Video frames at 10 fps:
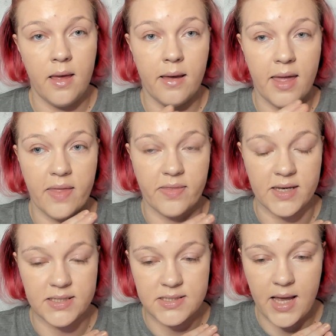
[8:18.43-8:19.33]
Again,
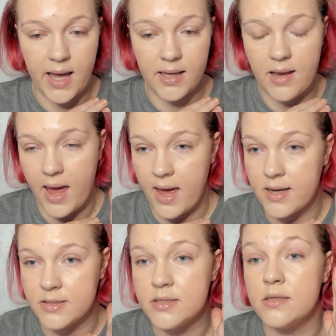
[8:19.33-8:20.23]
this side
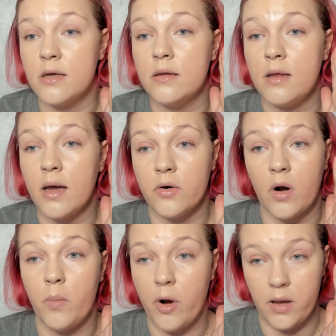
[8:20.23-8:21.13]
has the under
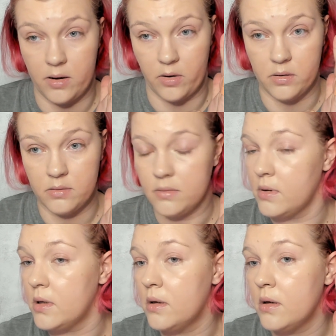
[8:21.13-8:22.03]
eye brightener
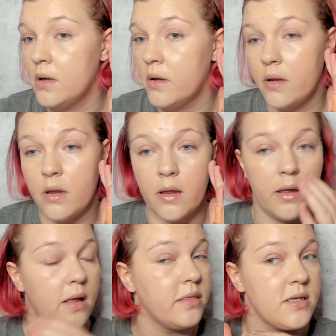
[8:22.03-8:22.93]

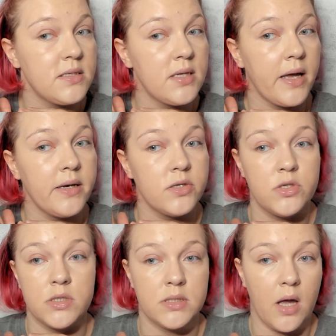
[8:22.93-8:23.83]
and this side is
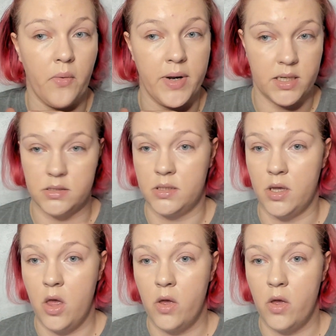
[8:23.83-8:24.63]
just how it is.